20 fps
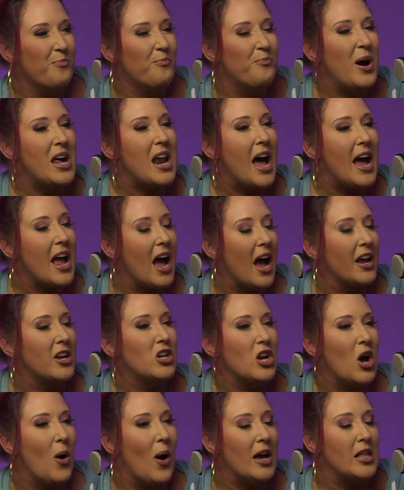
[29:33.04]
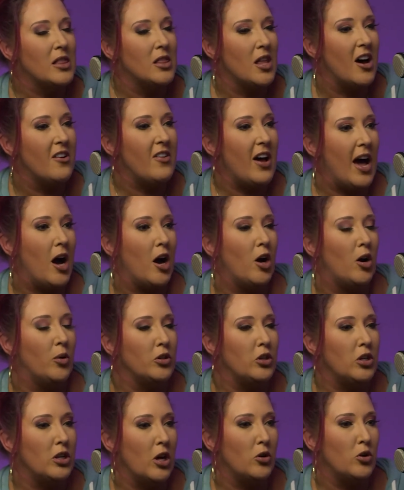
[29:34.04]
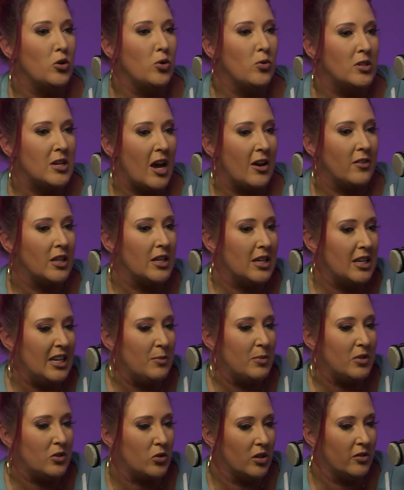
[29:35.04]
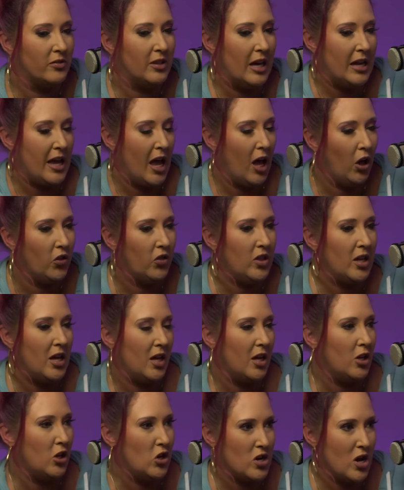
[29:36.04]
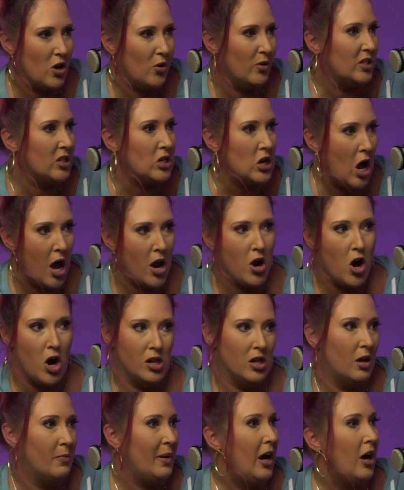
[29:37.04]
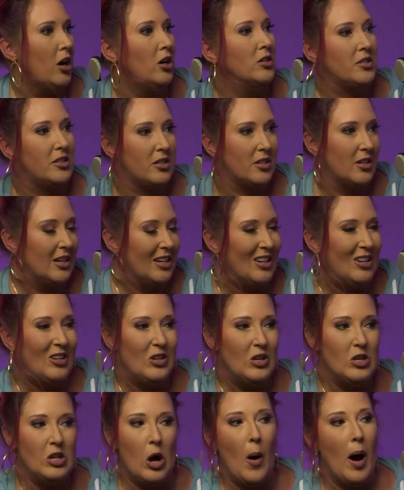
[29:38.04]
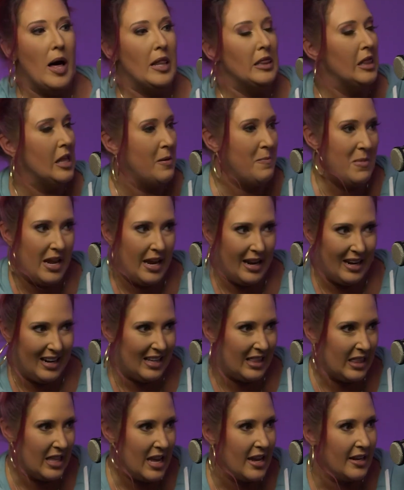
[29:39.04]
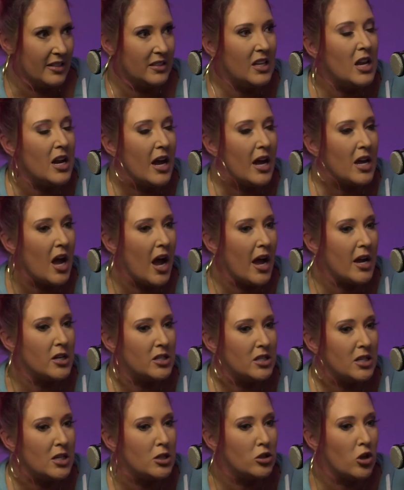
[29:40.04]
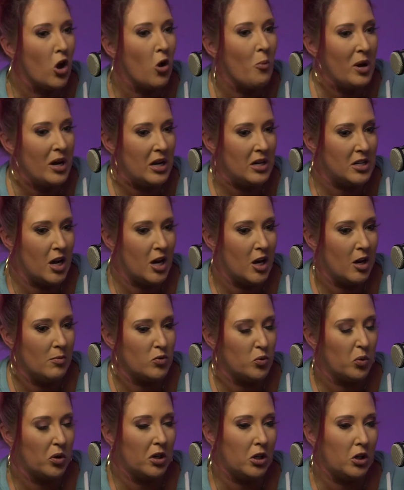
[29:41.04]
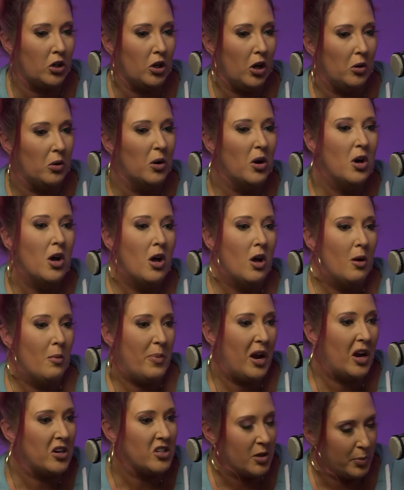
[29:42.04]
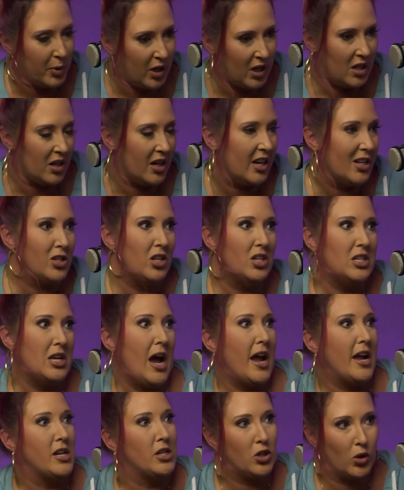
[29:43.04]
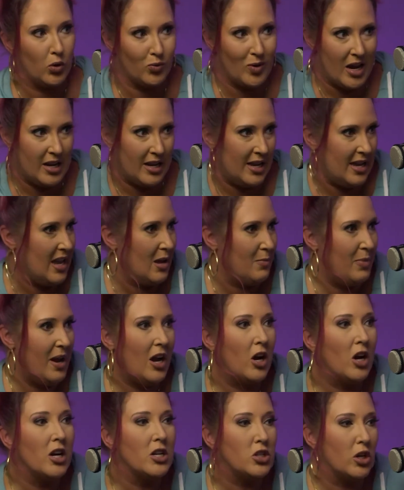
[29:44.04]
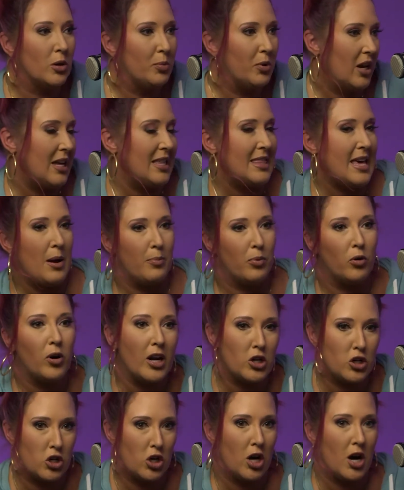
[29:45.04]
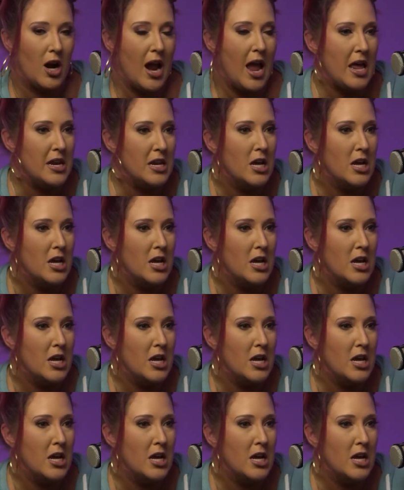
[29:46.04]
But I love how, you definitely keep it sort of that healthy, it's not all about, eliminating things. And I see so many times where, parents are putting their kids on diets already, and parents are putting that pressure, and,